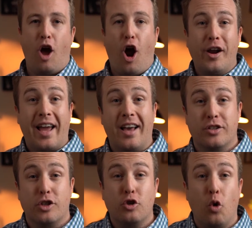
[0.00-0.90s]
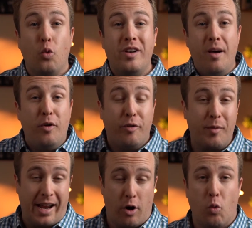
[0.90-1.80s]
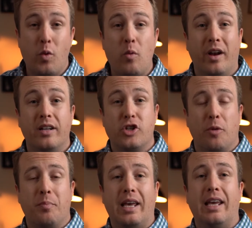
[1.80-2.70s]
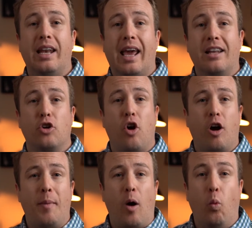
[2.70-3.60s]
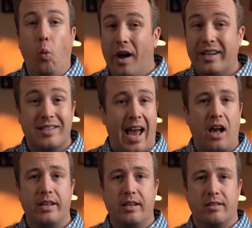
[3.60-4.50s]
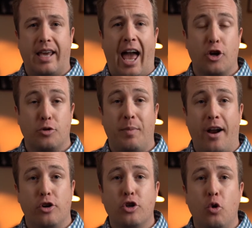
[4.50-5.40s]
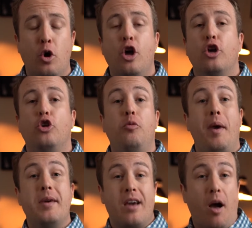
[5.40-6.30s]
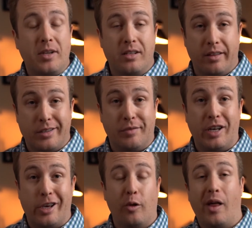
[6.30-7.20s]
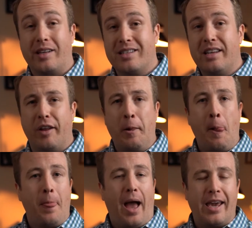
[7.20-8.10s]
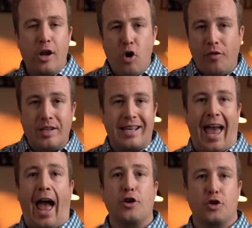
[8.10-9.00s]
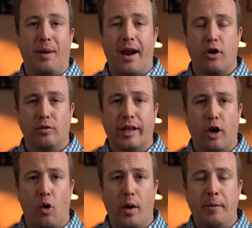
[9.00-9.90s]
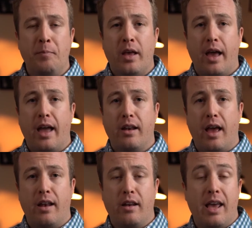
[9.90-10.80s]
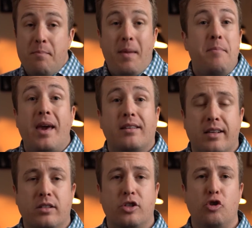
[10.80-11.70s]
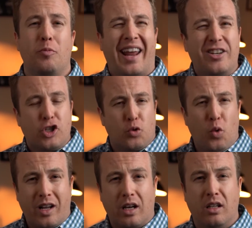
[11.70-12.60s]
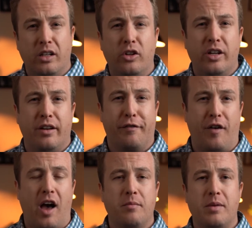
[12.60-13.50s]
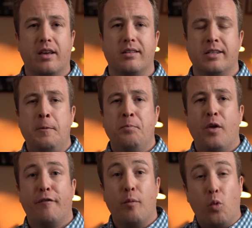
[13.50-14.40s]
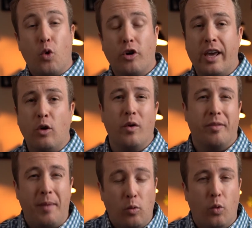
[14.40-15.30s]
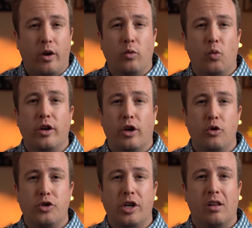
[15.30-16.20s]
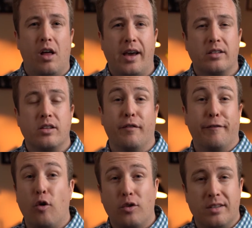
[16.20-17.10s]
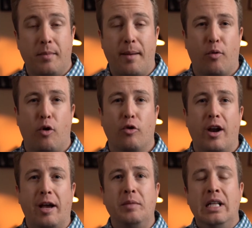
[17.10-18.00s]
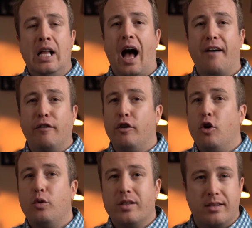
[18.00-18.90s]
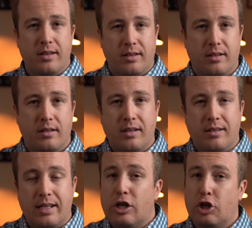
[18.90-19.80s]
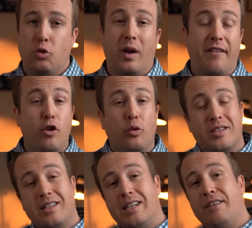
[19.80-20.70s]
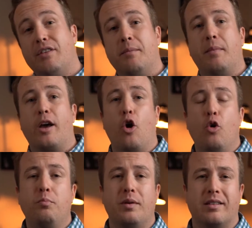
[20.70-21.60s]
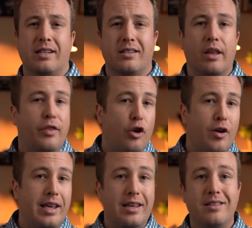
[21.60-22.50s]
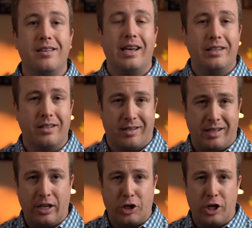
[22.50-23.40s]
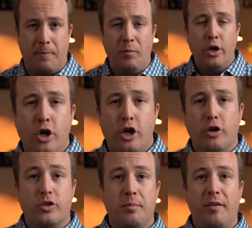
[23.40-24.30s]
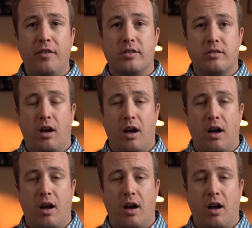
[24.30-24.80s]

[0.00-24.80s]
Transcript: All right, guys, so number 3 here, we want to jump in and talk about what exactly is a cash buyer. So you may be coming to this video like, Steven, I hear all this cash buyer lingo and it may make sense to you, but I just want to clearly define, because from working with my one-on-one coaching clients and the folks in my program, I've noticed this issue, and I've noticed it even in my own business, that there is a distinction. Some of us,